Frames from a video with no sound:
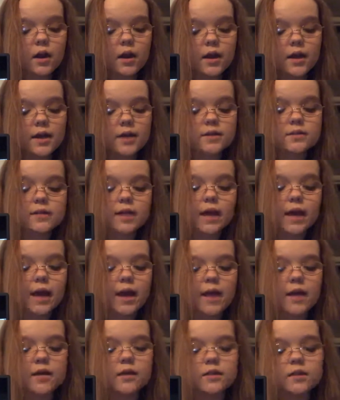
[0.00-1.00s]
is
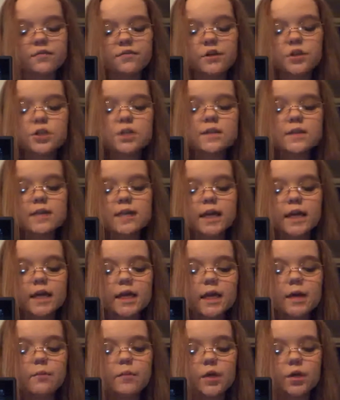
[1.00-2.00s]
a deficiency in
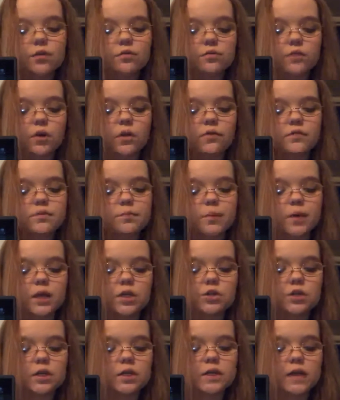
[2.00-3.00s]
keeping your flow of
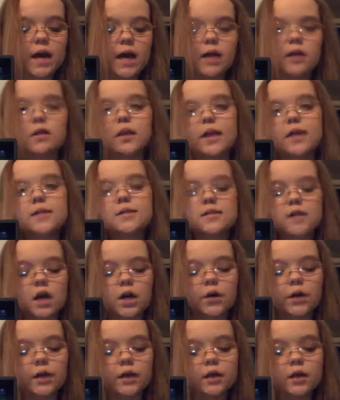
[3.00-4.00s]
speech intact, like
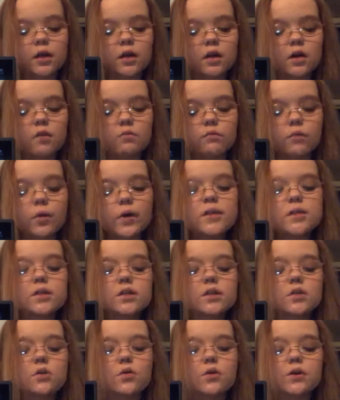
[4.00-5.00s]
stuttering. Voice
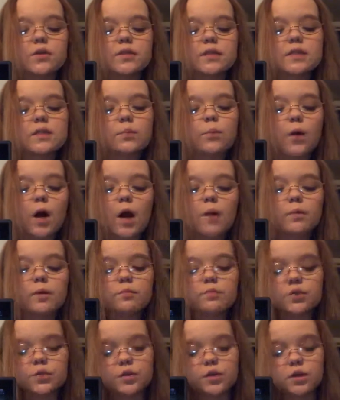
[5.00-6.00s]
disorders is a
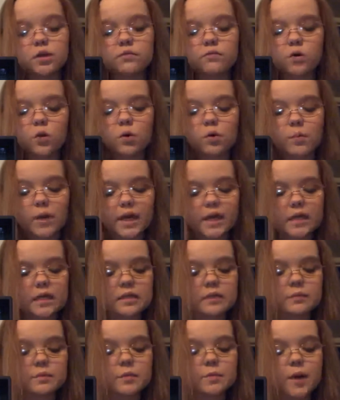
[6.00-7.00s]
problem due to your vocal
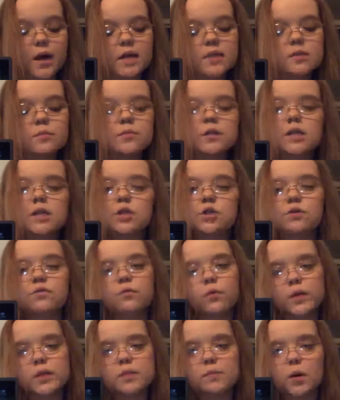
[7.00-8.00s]
mechanism, spasms in your
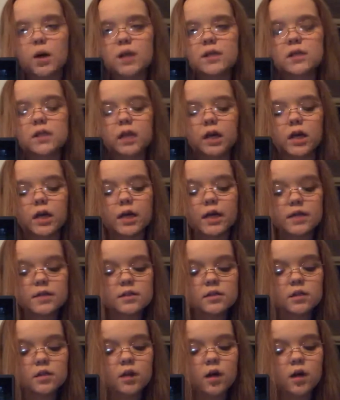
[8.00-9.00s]
voice box and
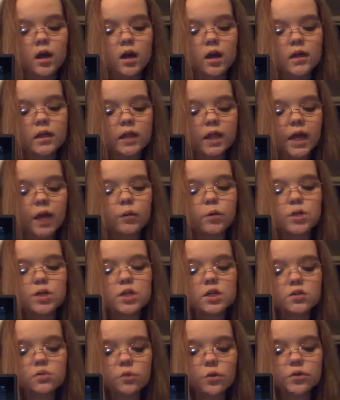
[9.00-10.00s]
larynx. Language
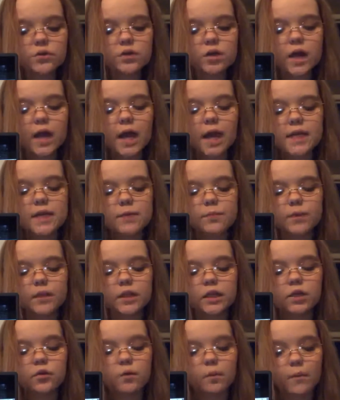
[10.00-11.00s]
disorders are
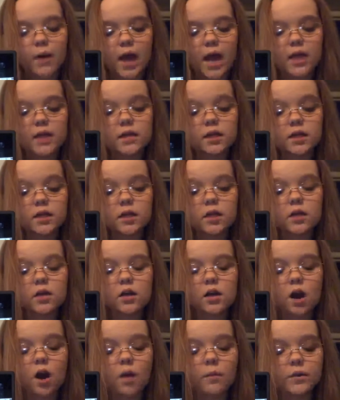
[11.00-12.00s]
atypically grammatically
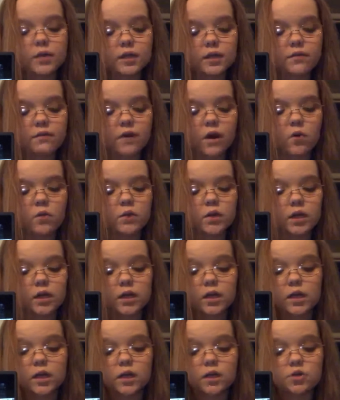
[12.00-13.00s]
commonly found
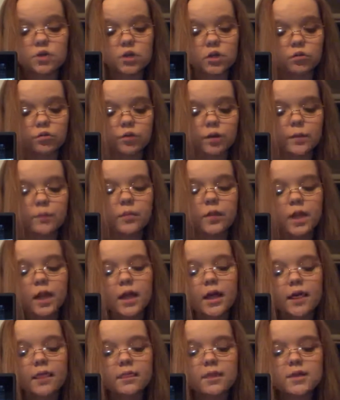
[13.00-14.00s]
in children.
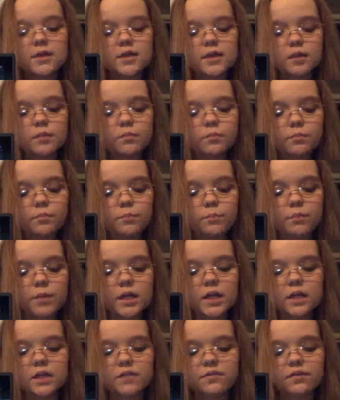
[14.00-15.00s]
This can
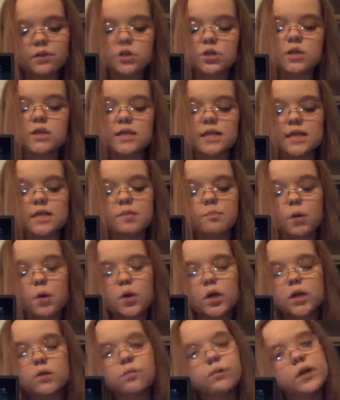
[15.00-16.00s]
be a deficiency in
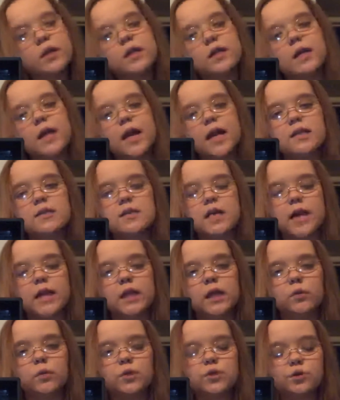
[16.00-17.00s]
spoken, written, and sign
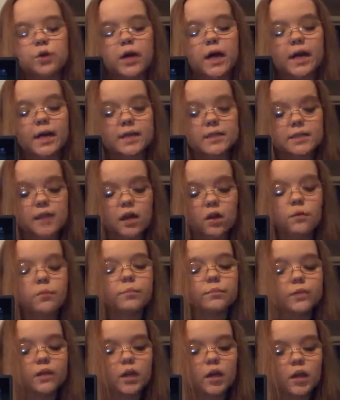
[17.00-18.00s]
language, or ASL.
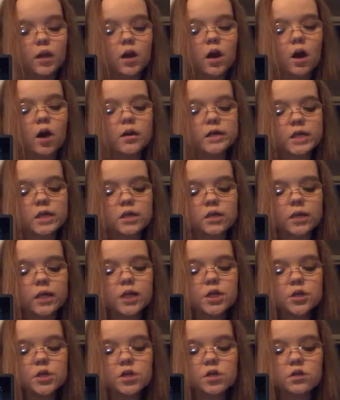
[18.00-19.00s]

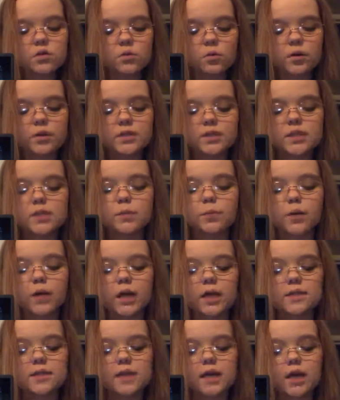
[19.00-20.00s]
Articulation disorders is a
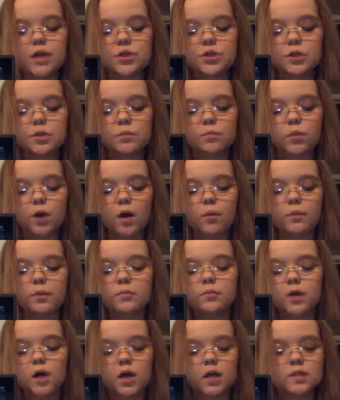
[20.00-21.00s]
pronunciation
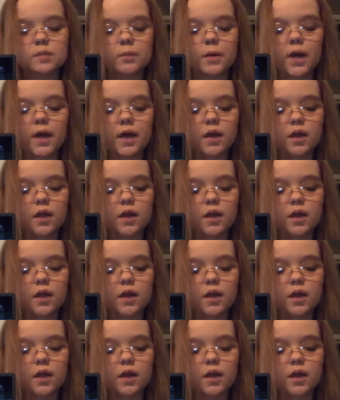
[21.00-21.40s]
problem caused by a